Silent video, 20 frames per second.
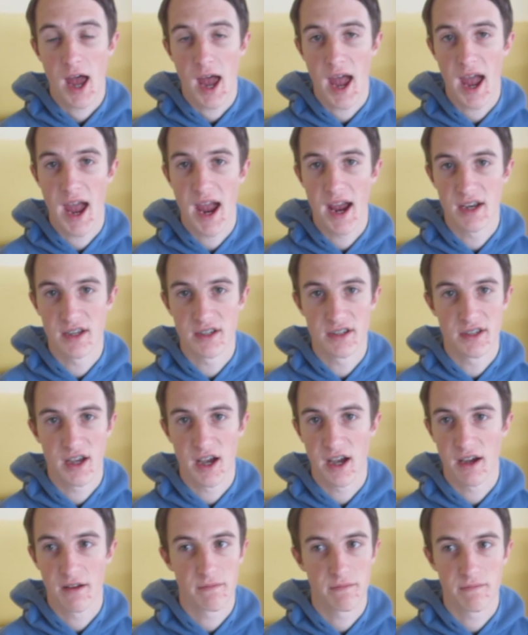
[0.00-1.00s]
and
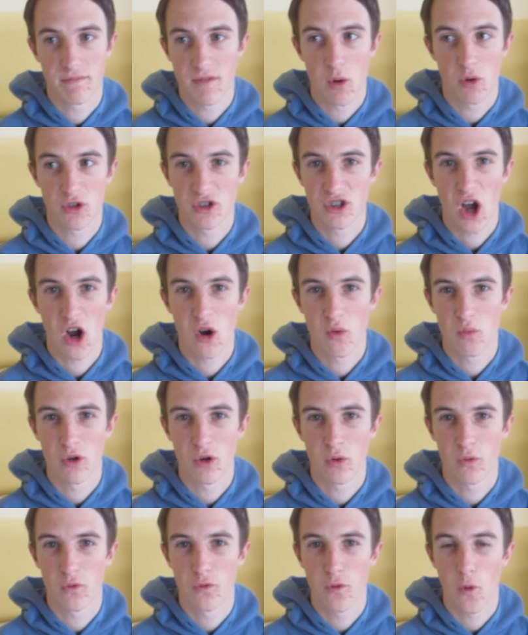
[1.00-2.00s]
there was no
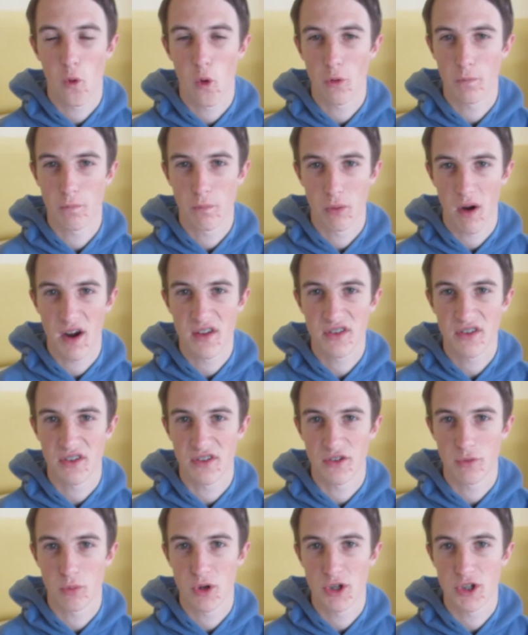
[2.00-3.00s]
real forward
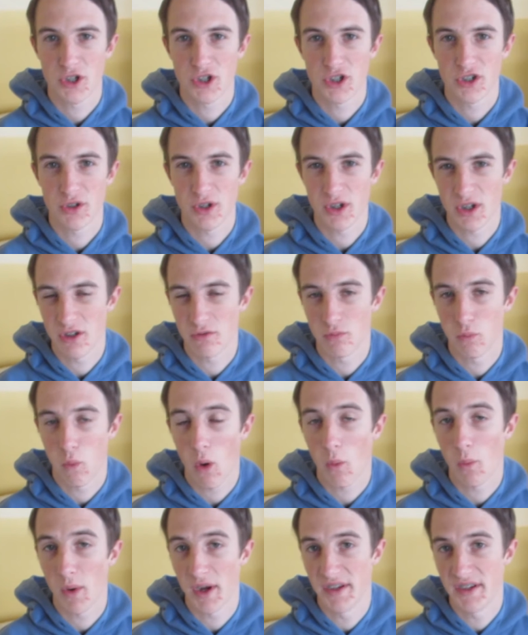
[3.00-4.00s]
presence, which is
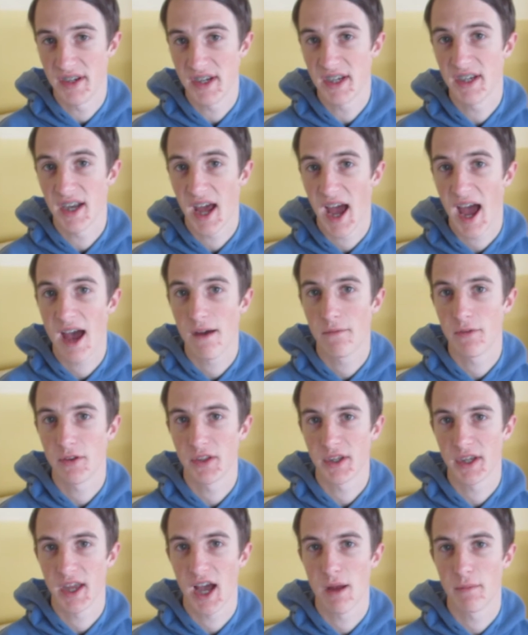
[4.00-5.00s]
what we didn't have in
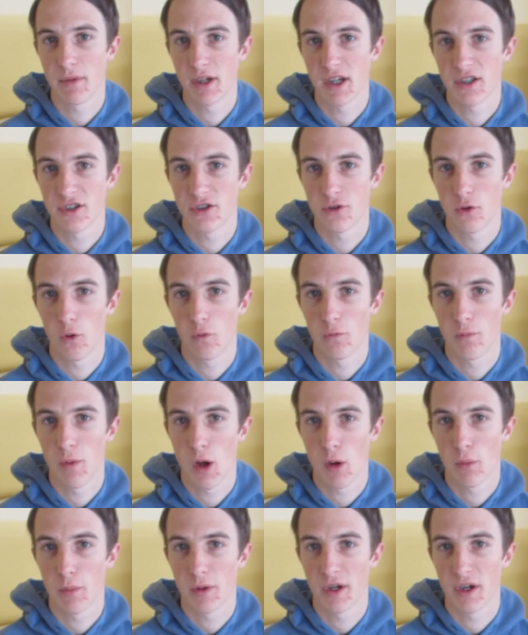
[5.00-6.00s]
the game against North
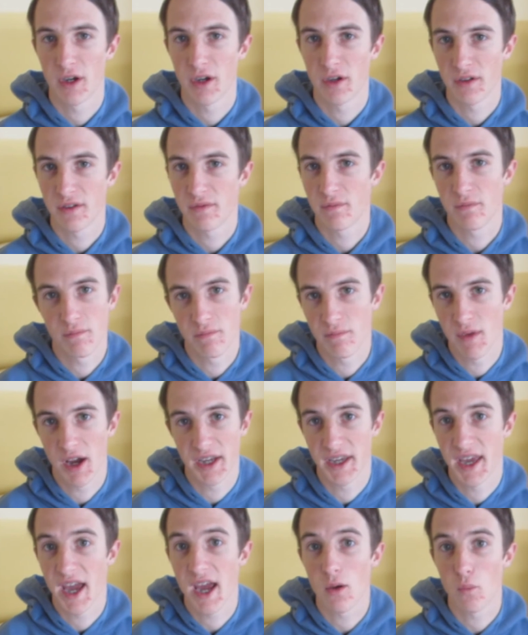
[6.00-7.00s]
Melbourne. And
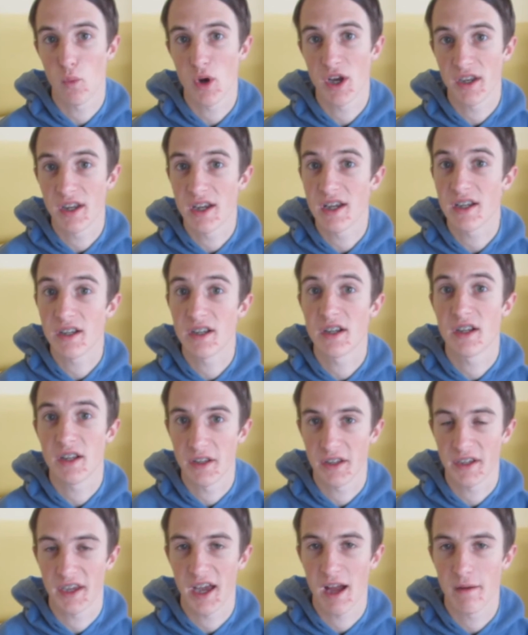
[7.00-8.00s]
again, we needed it in
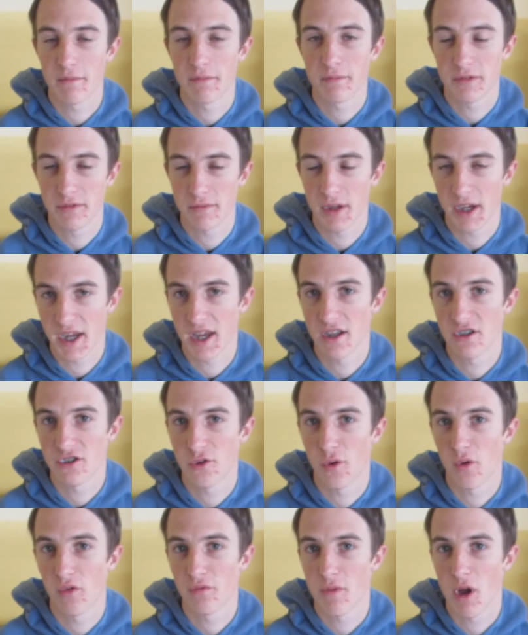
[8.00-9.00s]
the game against
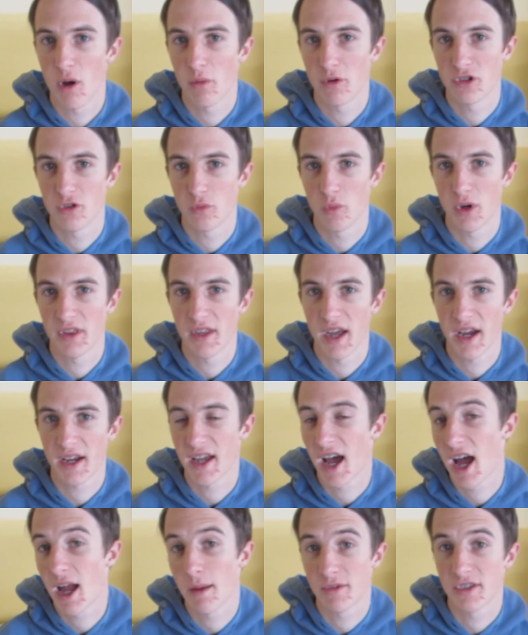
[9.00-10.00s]
North Melbourne to win that
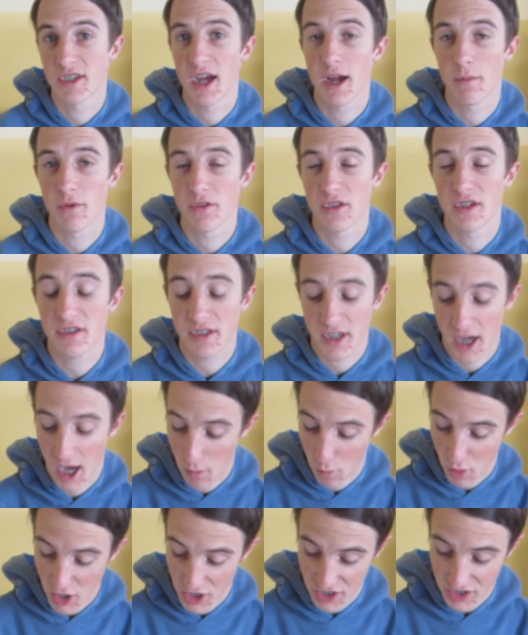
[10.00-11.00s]
game. Same with this
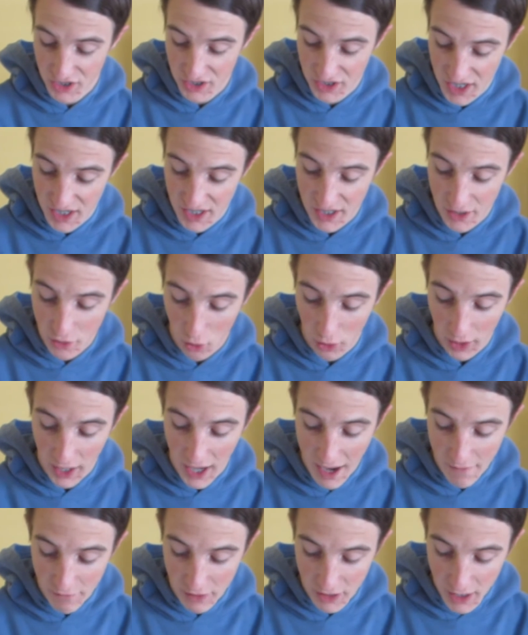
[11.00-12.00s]
game, we just did not
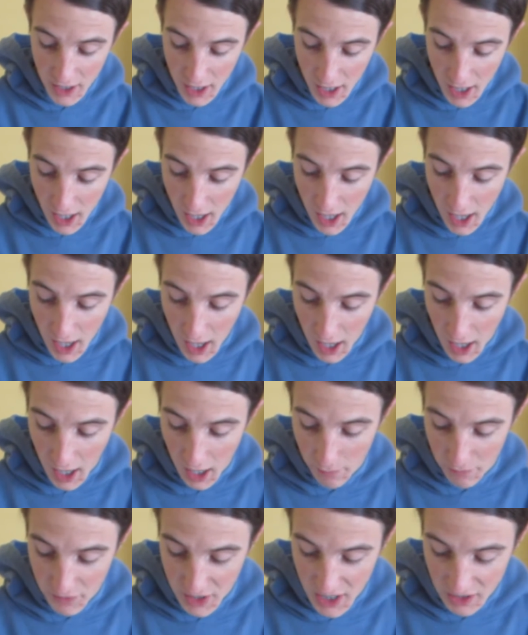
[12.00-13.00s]
have it.
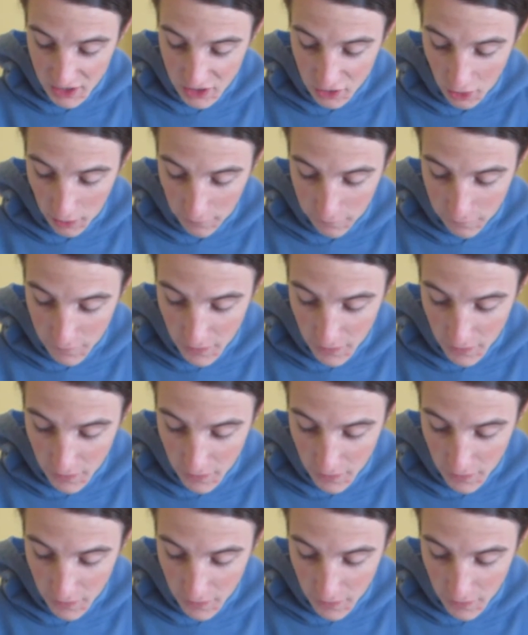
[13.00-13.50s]
The inside